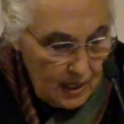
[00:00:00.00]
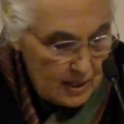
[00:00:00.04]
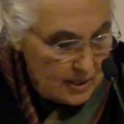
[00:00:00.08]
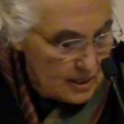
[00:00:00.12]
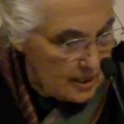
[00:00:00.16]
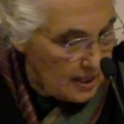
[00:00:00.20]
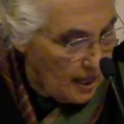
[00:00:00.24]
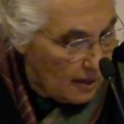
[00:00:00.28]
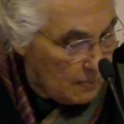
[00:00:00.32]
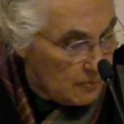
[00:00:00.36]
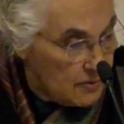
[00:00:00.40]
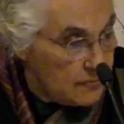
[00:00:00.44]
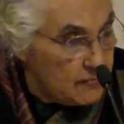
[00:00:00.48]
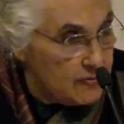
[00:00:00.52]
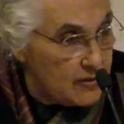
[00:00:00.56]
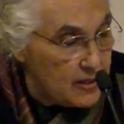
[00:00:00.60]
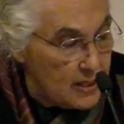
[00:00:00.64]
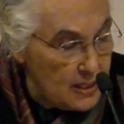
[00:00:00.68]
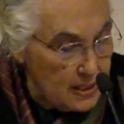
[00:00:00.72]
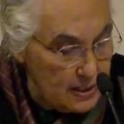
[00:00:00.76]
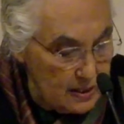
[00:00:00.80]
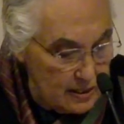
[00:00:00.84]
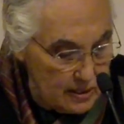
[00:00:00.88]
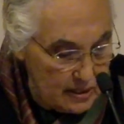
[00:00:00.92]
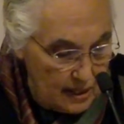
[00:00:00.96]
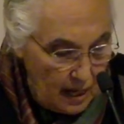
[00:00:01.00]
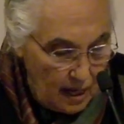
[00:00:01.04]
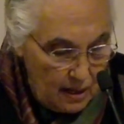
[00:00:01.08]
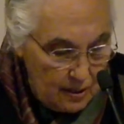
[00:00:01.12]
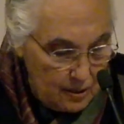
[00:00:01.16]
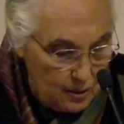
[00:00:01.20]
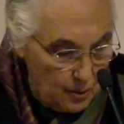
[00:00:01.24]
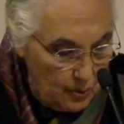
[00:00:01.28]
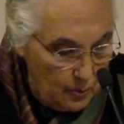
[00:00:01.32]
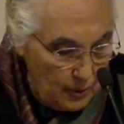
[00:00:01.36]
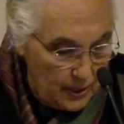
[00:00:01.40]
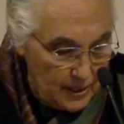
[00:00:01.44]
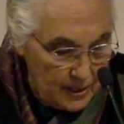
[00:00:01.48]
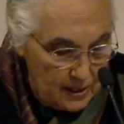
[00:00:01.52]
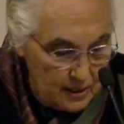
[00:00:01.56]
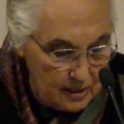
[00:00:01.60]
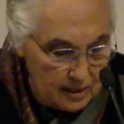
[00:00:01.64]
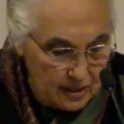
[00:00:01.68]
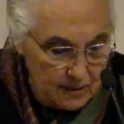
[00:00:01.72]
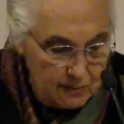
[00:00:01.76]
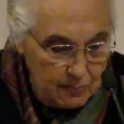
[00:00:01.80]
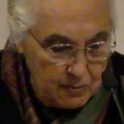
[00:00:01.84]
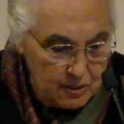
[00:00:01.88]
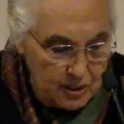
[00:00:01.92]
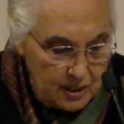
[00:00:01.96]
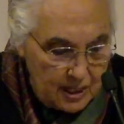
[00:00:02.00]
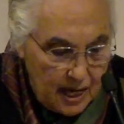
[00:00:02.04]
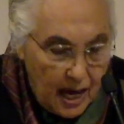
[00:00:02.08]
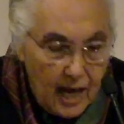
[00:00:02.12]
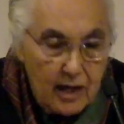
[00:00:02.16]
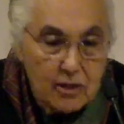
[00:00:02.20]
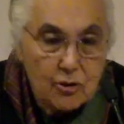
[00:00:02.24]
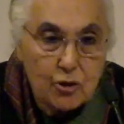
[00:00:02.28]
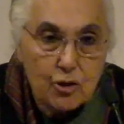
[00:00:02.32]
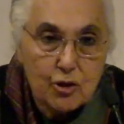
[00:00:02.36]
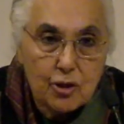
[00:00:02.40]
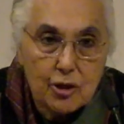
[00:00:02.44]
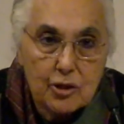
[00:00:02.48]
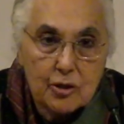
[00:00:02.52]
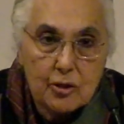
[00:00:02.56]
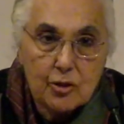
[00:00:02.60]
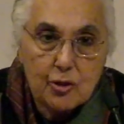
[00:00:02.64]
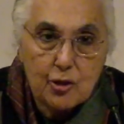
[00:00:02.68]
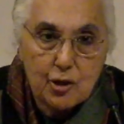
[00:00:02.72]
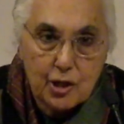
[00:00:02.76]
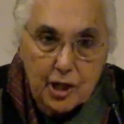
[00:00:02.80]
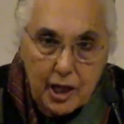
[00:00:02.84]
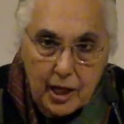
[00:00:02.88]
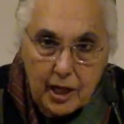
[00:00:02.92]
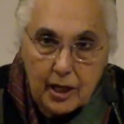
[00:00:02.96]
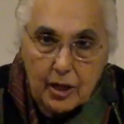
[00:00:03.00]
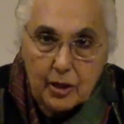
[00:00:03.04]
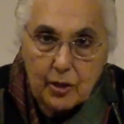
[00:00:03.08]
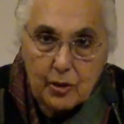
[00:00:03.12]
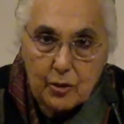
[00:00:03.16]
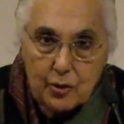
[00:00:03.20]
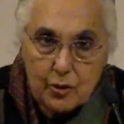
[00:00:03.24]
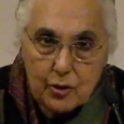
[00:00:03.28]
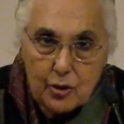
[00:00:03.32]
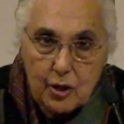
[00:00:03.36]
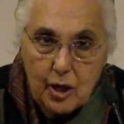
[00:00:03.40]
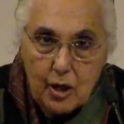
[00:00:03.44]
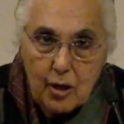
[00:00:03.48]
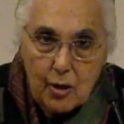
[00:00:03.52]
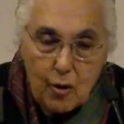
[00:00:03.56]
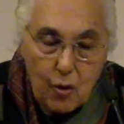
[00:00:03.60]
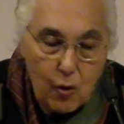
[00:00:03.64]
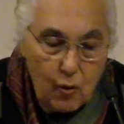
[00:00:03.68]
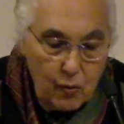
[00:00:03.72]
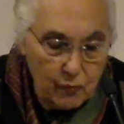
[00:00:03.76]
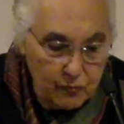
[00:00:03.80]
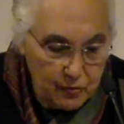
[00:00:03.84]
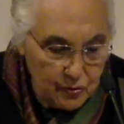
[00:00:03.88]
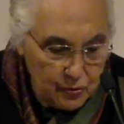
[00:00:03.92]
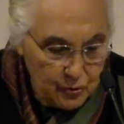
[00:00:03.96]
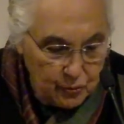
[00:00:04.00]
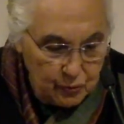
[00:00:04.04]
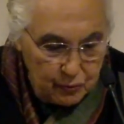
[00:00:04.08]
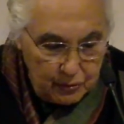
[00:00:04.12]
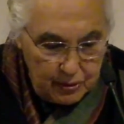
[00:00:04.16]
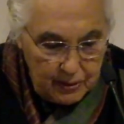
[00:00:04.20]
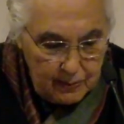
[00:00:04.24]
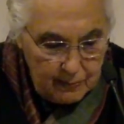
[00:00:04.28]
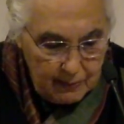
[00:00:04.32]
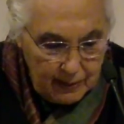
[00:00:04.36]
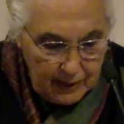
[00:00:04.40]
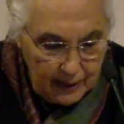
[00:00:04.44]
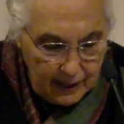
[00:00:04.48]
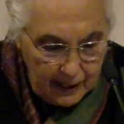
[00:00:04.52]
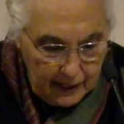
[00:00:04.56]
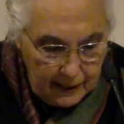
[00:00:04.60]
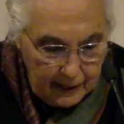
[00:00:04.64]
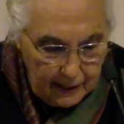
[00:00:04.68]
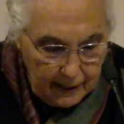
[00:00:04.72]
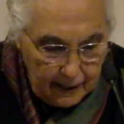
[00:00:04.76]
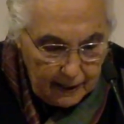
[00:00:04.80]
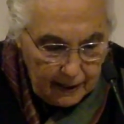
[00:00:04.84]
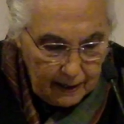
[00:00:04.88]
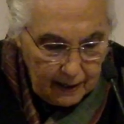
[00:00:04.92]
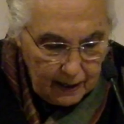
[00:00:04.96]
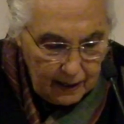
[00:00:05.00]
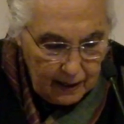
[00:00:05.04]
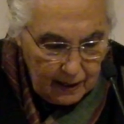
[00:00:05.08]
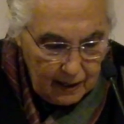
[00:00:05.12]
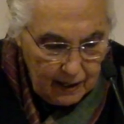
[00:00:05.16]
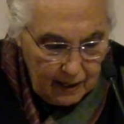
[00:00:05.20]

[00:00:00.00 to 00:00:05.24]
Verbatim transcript: Some of these underwent substantial change over three millennia